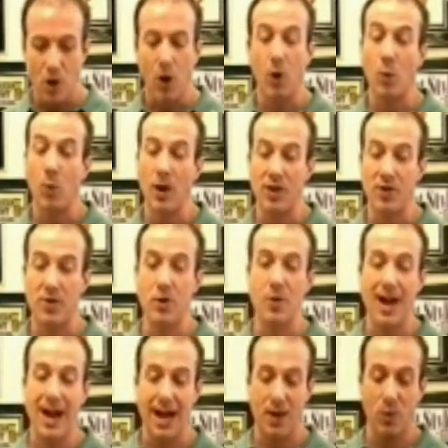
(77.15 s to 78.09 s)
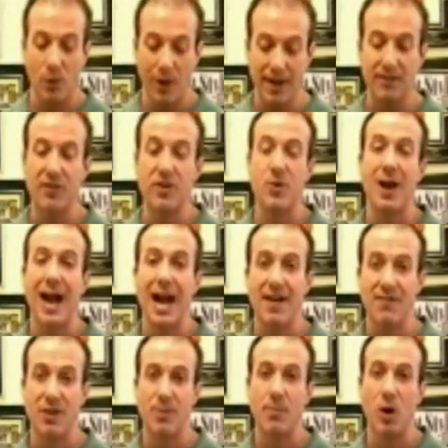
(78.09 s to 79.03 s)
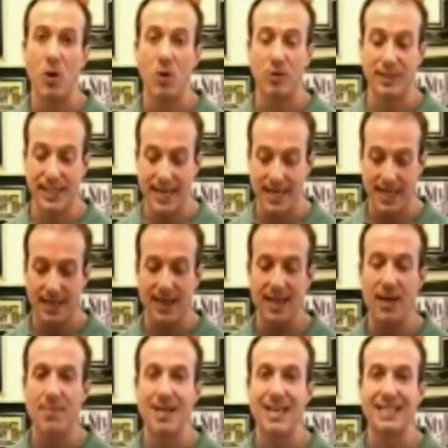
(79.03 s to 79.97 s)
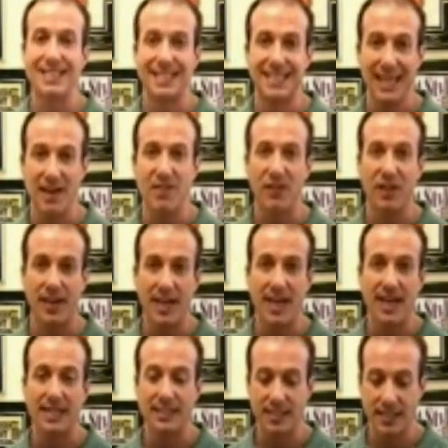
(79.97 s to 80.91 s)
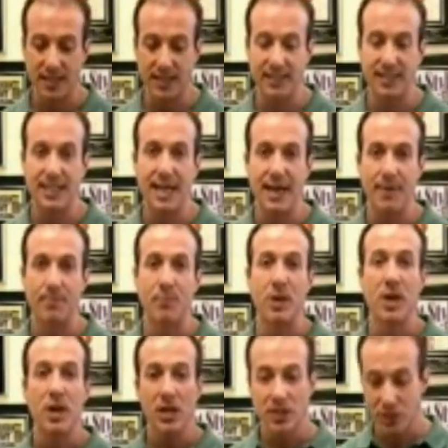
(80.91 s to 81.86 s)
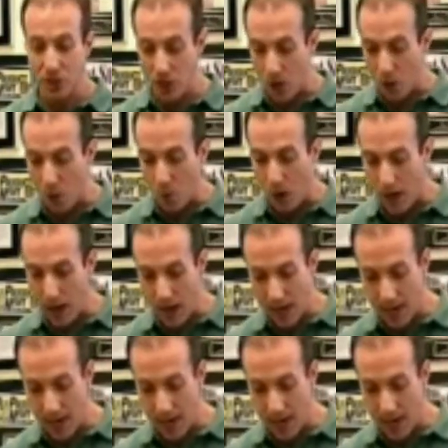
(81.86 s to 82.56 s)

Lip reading: or whatever you have them holding them in safely into the seat. So